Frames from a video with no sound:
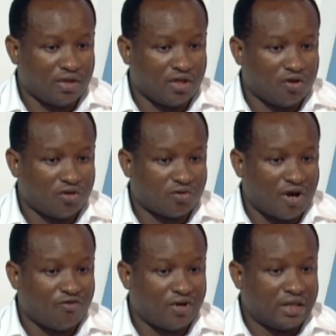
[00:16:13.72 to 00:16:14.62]
also
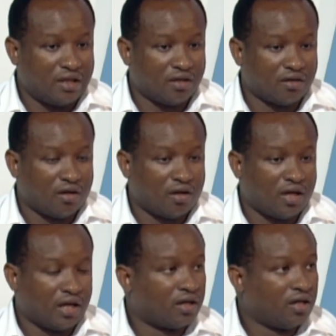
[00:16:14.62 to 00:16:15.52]
avoiding
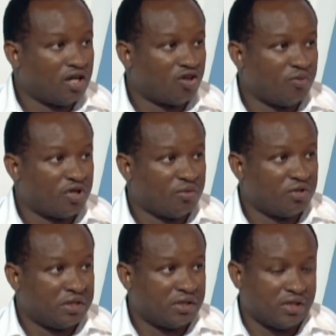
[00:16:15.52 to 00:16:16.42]
like non-communicable
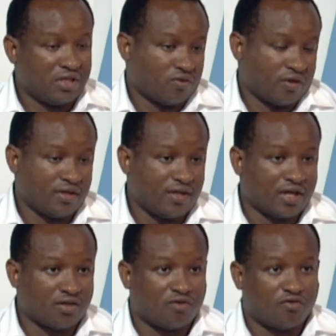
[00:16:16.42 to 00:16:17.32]
disease. So this is the
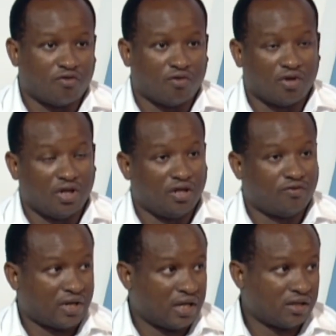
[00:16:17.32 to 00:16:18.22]
case of
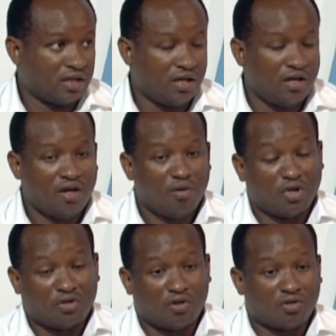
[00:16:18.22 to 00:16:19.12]
liver cancer,
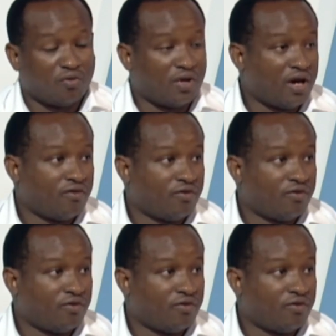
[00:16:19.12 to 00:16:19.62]
but also we have